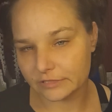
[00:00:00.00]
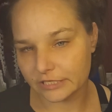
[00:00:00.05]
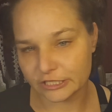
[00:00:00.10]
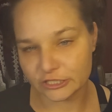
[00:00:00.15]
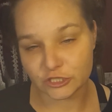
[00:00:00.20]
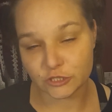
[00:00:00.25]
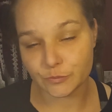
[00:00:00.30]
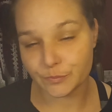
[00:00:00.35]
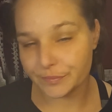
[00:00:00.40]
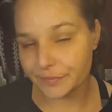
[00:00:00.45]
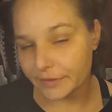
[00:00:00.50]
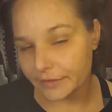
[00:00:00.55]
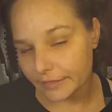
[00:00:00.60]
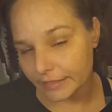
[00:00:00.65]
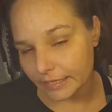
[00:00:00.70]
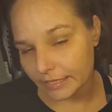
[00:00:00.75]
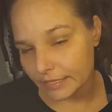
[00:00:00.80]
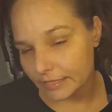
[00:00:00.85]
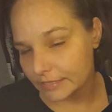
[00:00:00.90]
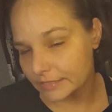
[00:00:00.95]

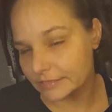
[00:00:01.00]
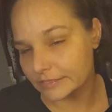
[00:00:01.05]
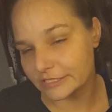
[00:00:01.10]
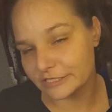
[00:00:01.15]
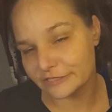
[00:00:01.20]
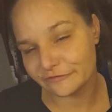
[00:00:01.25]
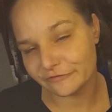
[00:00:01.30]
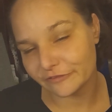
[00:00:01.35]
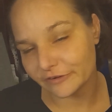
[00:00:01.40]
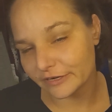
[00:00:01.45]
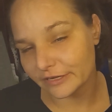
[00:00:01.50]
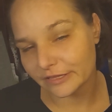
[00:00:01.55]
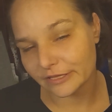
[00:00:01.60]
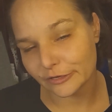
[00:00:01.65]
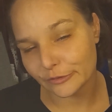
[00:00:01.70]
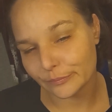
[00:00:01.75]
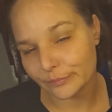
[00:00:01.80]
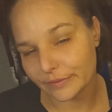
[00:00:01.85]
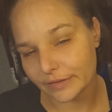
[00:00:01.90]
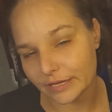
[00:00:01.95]
experience for a
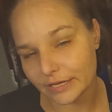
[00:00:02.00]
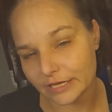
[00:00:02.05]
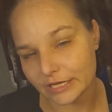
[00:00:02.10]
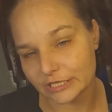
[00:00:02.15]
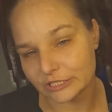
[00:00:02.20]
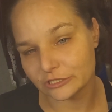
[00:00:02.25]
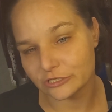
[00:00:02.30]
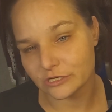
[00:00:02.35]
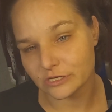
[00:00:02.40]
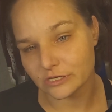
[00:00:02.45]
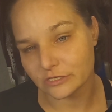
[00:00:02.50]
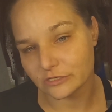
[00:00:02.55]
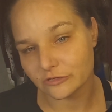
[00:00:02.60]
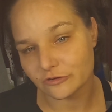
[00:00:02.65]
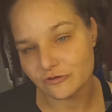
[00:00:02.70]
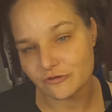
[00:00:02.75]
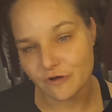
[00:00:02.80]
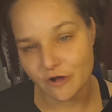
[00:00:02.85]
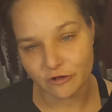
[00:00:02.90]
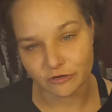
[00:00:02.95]
little bit and just
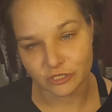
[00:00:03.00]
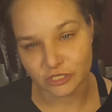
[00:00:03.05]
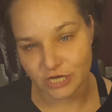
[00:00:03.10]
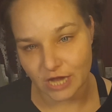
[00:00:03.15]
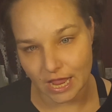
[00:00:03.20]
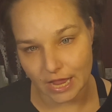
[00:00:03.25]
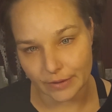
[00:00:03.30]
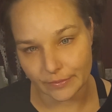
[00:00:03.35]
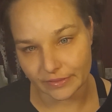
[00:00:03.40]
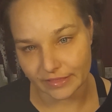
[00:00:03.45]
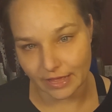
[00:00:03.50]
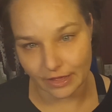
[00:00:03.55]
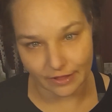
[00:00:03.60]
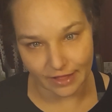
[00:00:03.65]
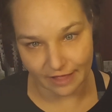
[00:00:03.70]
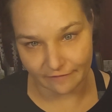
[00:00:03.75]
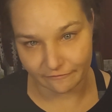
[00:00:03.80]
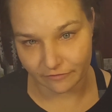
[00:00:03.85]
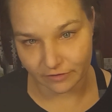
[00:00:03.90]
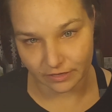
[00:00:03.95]
crochet without
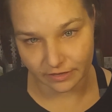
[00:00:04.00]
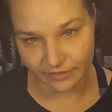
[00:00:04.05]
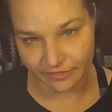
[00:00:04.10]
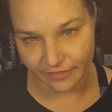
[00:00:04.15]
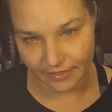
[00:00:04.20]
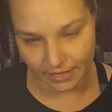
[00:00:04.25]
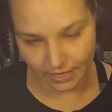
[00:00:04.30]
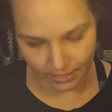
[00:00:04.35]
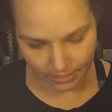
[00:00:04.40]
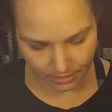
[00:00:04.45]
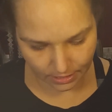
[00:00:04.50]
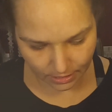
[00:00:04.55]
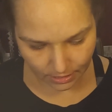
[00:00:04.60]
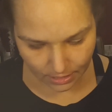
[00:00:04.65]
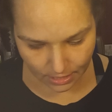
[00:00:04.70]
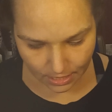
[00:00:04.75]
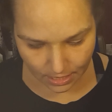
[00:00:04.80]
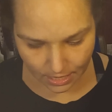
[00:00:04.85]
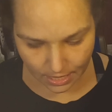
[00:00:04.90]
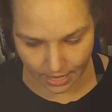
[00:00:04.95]
having to think.
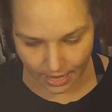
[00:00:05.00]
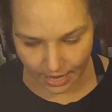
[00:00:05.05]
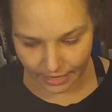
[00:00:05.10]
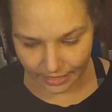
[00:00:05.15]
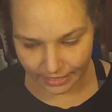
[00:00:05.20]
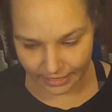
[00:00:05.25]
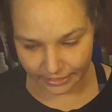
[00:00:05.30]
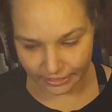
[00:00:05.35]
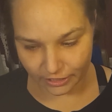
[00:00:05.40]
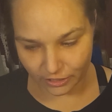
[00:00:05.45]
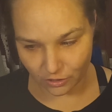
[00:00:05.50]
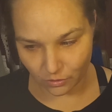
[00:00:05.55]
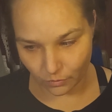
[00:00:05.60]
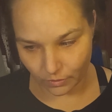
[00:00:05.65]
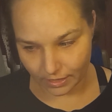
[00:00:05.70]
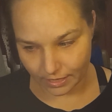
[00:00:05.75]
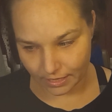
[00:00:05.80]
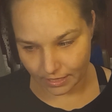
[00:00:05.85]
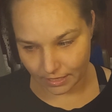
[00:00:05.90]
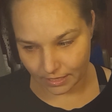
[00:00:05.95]
And you know
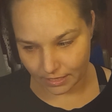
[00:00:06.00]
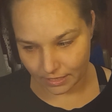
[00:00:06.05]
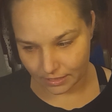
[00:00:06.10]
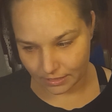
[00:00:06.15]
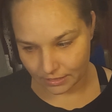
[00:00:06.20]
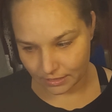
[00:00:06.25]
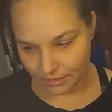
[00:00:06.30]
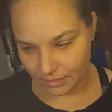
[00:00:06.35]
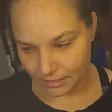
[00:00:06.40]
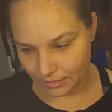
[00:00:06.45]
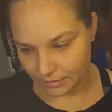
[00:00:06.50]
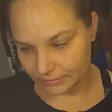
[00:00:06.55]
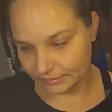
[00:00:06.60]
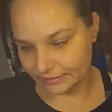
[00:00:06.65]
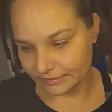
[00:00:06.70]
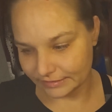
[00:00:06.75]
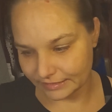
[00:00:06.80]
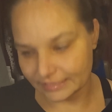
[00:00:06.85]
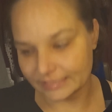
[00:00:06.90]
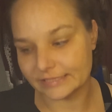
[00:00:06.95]
what?
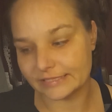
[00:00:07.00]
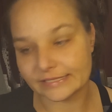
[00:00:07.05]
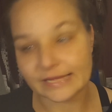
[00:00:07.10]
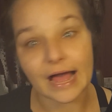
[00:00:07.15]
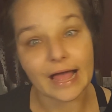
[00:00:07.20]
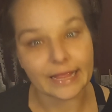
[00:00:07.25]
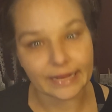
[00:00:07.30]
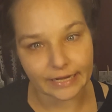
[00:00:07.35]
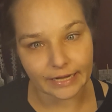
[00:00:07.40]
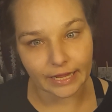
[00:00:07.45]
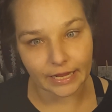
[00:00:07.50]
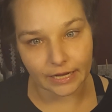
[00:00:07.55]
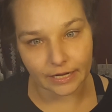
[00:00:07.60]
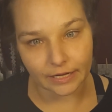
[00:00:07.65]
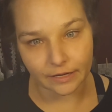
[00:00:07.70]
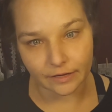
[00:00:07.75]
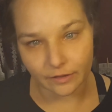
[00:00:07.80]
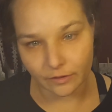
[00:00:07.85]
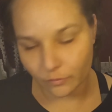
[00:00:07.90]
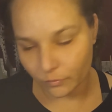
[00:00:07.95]

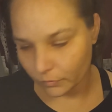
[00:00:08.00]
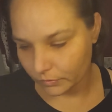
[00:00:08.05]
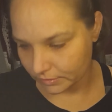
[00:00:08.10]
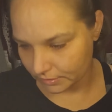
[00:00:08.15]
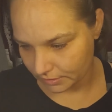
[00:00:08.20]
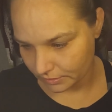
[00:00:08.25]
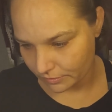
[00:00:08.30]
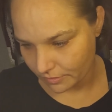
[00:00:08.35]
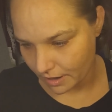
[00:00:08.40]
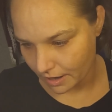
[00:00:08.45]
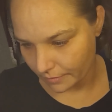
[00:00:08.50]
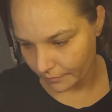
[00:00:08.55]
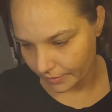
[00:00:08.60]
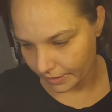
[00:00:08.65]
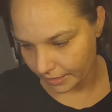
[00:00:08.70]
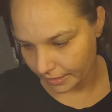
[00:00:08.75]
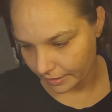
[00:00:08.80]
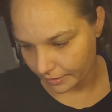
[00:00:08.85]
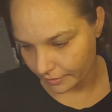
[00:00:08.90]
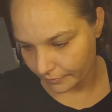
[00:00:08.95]
Designing was the wrong way
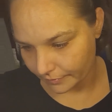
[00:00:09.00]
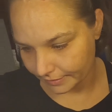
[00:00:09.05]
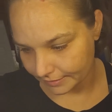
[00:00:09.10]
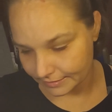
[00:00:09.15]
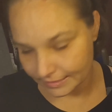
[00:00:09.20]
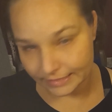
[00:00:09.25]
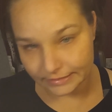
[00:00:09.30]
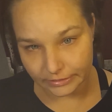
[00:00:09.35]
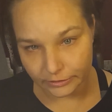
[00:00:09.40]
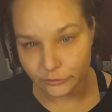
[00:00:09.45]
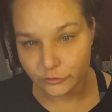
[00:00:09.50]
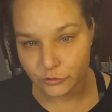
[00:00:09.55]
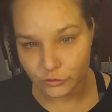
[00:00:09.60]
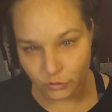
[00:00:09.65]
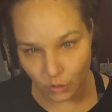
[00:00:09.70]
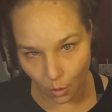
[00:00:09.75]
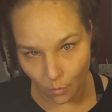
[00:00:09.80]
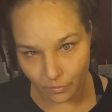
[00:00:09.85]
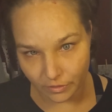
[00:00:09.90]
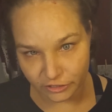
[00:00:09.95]
to go because I did
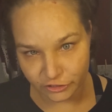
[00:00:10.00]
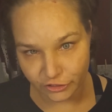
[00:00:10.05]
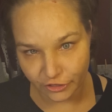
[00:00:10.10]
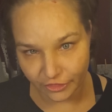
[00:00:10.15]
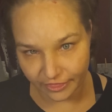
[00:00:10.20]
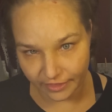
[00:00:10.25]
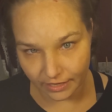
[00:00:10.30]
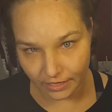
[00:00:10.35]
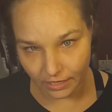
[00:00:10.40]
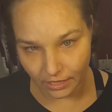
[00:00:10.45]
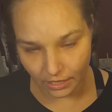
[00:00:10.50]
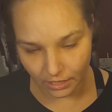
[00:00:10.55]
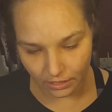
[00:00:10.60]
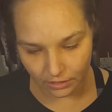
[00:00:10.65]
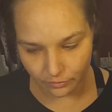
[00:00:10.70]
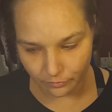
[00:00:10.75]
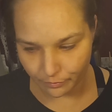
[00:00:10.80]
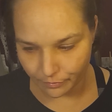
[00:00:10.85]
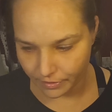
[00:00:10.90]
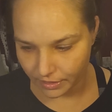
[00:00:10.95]
so much thinking,
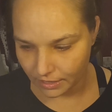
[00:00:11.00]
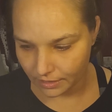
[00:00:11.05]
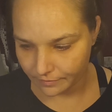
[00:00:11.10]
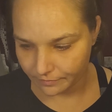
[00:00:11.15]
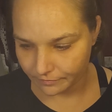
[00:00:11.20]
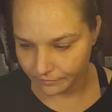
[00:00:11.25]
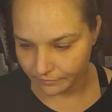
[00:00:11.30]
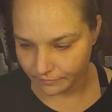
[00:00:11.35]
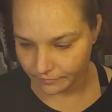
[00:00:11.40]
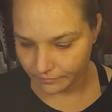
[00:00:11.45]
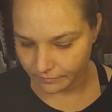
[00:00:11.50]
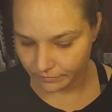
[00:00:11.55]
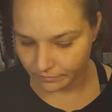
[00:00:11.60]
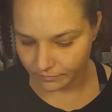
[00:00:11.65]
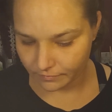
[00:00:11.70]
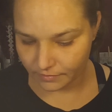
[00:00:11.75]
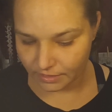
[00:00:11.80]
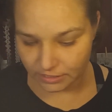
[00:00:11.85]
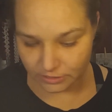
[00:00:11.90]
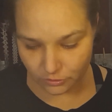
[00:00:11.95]
but
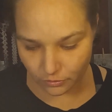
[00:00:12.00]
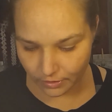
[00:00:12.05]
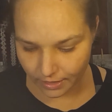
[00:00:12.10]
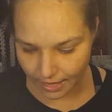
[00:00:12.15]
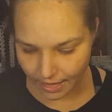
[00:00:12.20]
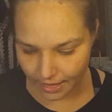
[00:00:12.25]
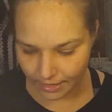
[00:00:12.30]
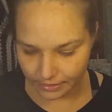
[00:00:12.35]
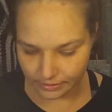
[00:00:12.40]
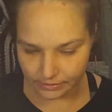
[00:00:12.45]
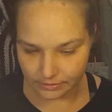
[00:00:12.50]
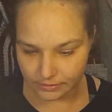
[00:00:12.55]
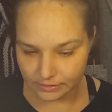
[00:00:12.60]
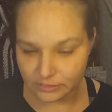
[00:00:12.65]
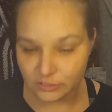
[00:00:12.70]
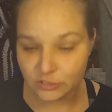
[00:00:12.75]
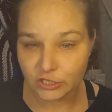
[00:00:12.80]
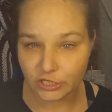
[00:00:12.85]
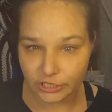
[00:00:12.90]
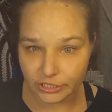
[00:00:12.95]
that's okay.
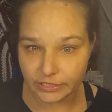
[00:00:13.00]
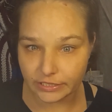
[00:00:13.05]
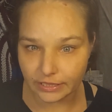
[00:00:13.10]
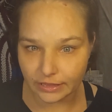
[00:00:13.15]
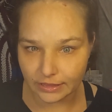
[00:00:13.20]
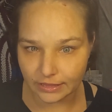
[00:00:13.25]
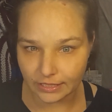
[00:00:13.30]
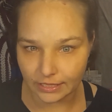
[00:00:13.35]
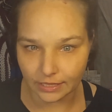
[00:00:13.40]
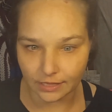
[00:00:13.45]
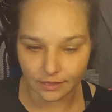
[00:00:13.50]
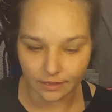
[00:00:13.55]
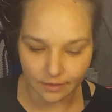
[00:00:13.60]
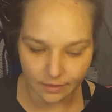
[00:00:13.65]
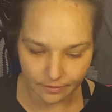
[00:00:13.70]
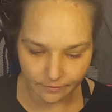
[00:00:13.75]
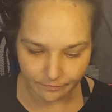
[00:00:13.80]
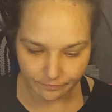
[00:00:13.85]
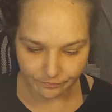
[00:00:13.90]
It's good to think.